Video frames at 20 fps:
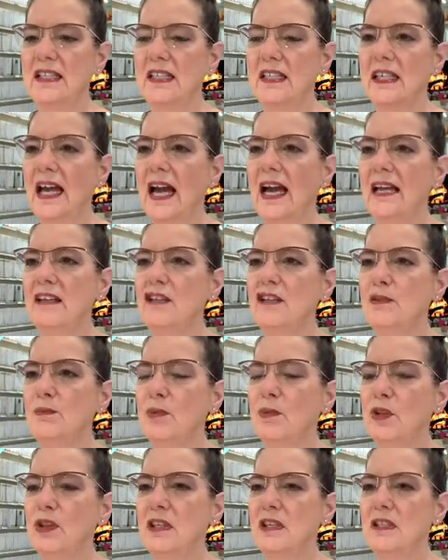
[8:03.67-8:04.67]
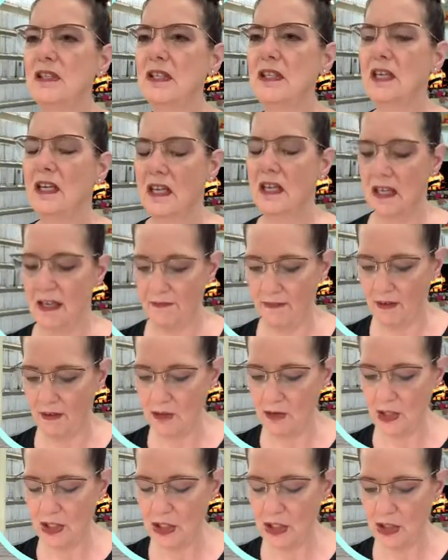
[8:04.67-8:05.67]
And I just put this, if I
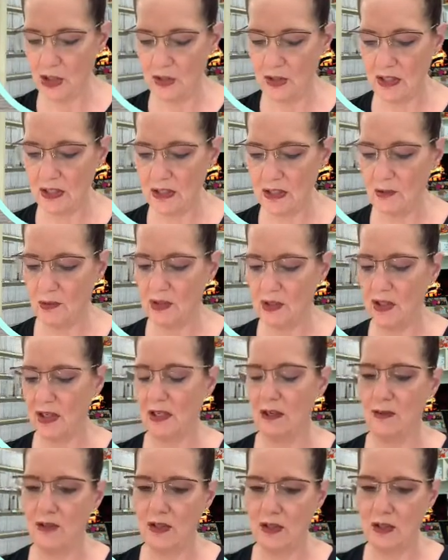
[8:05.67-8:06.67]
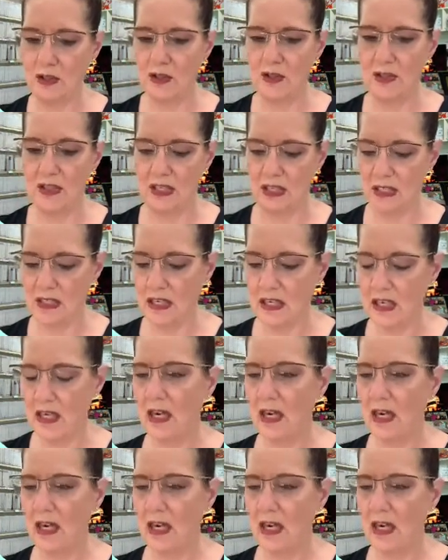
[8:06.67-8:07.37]
was going to use this, which I always use this,